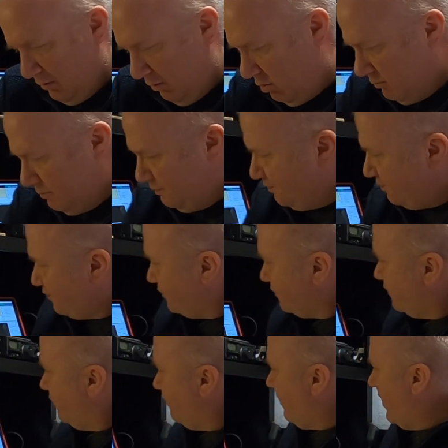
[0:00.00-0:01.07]

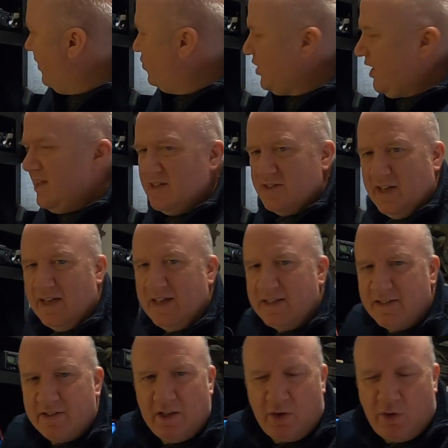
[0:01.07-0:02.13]

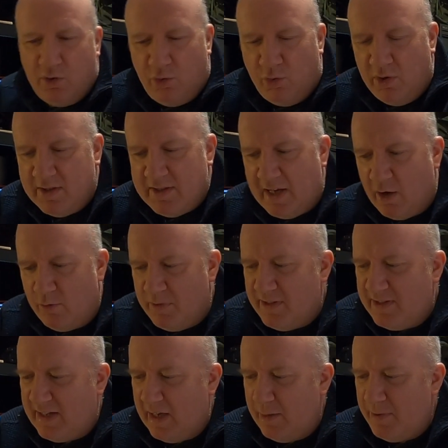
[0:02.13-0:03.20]
JS8 calls helped me
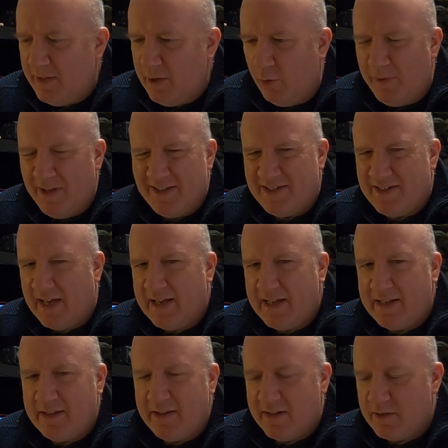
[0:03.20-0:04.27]
to keep a little bit
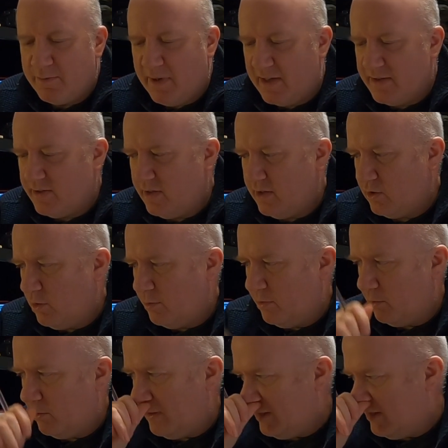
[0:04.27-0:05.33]
sane this past couple
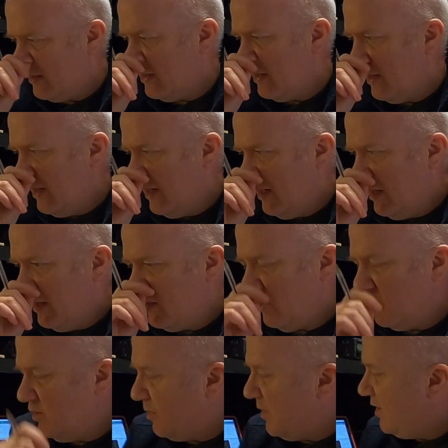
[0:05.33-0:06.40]
of weeks. So
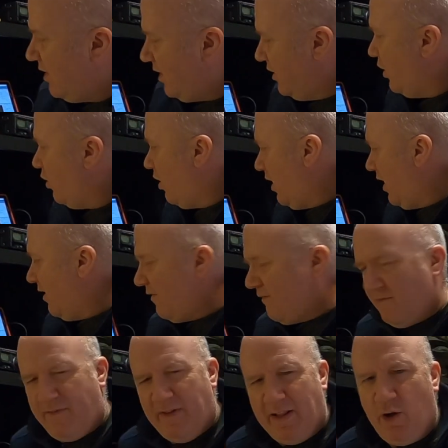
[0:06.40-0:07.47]
there's been a
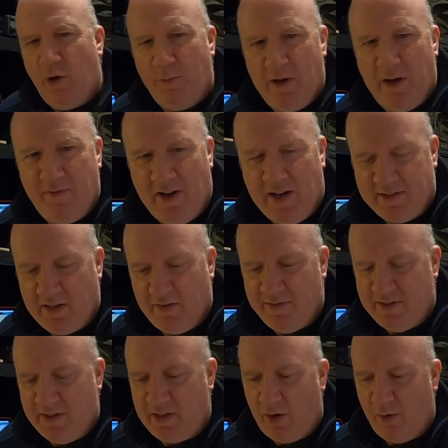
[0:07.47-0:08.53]
little bit of
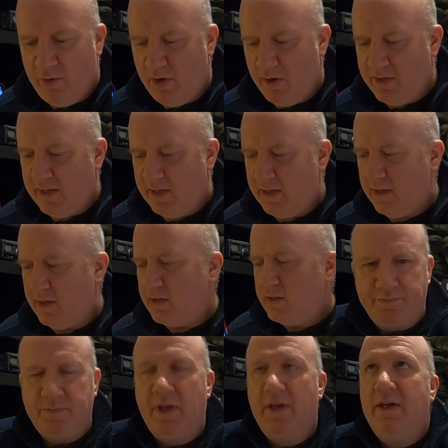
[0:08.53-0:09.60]
activity going on here.
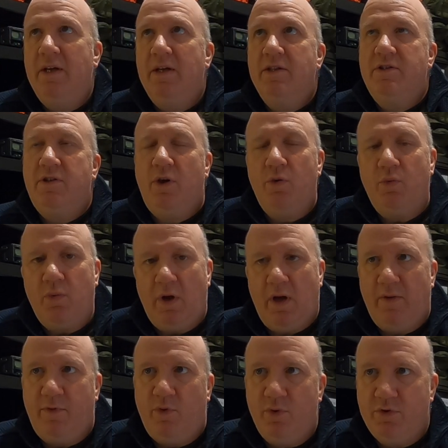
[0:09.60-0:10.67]
So
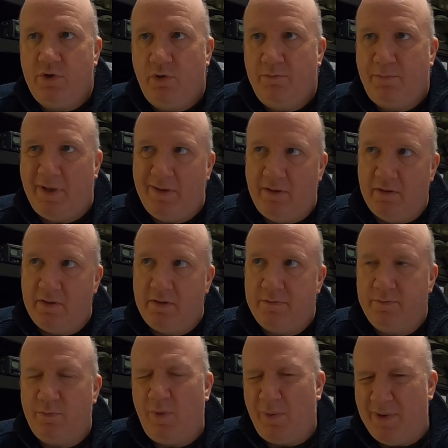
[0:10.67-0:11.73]
I've also built,
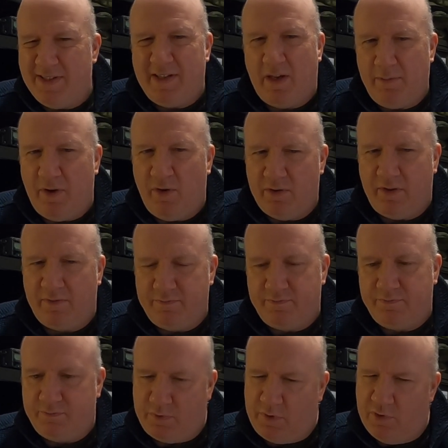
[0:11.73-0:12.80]
well, when I say built, I've
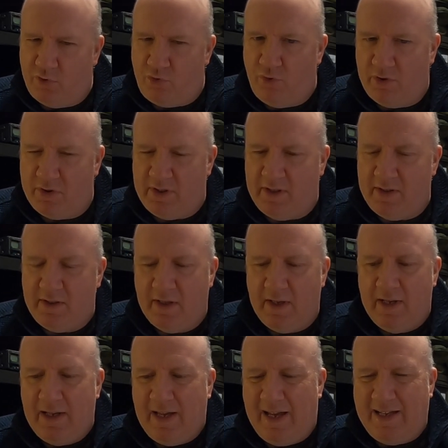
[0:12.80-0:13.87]
constructed
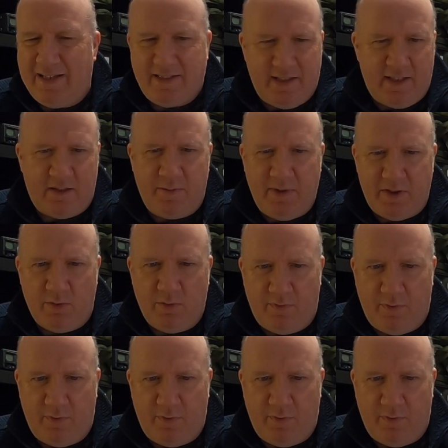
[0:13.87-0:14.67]
a 6 meter